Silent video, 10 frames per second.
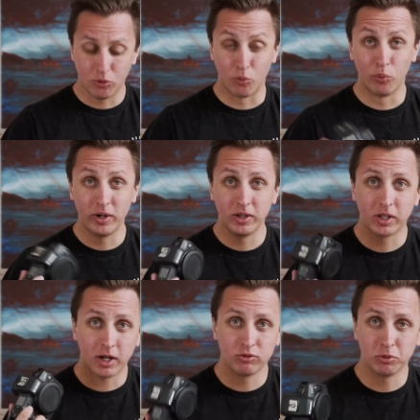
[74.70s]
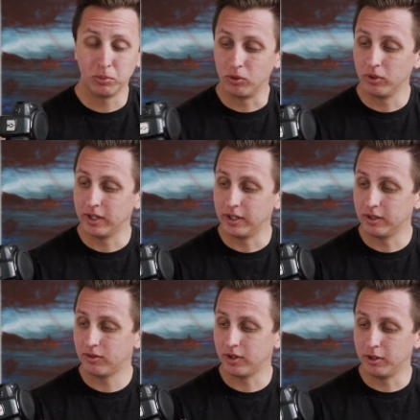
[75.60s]
really comfortable.
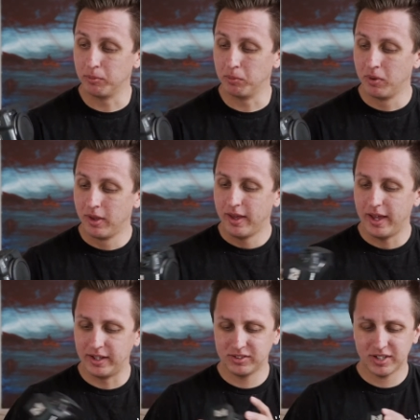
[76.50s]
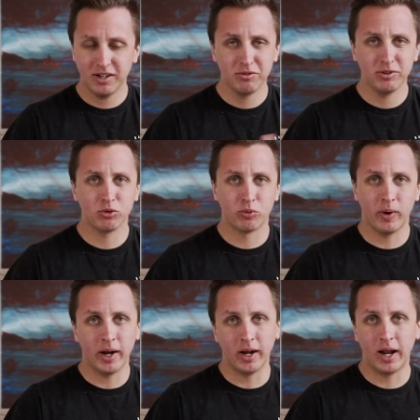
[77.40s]
It's um, it just kind of feels
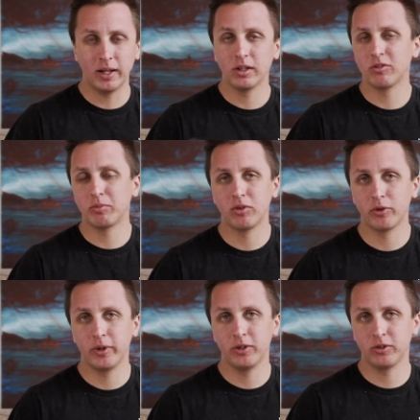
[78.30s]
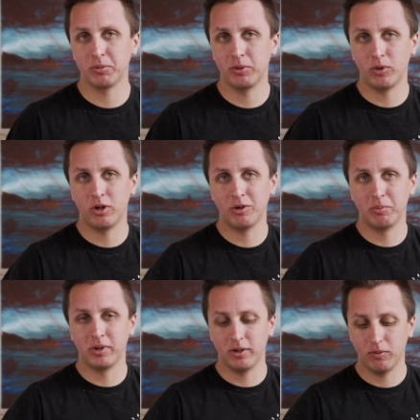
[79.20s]
right. I love my Sony, don't get me
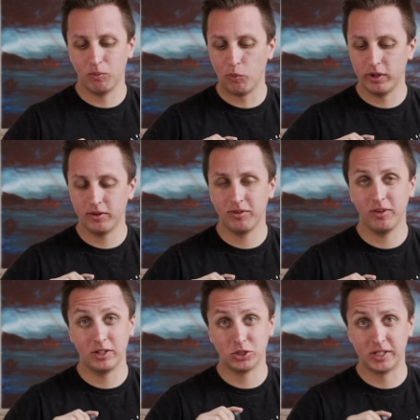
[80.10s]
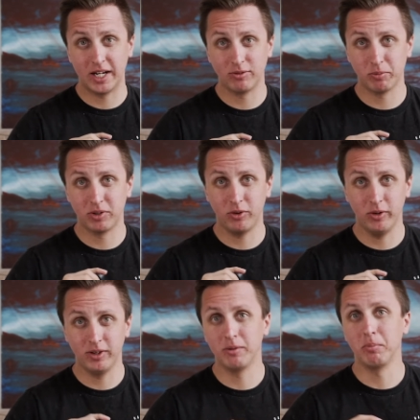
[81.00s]
wrong, but one issue that I have with my
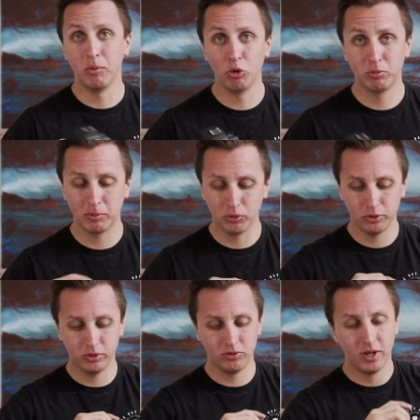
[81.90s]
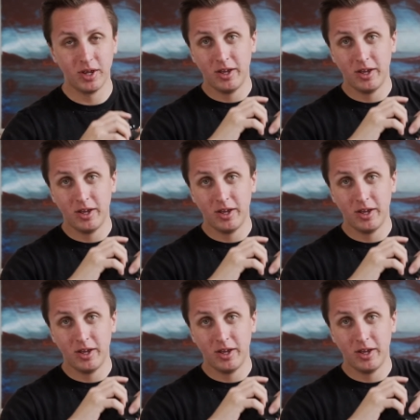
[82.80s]
Sony that most people do is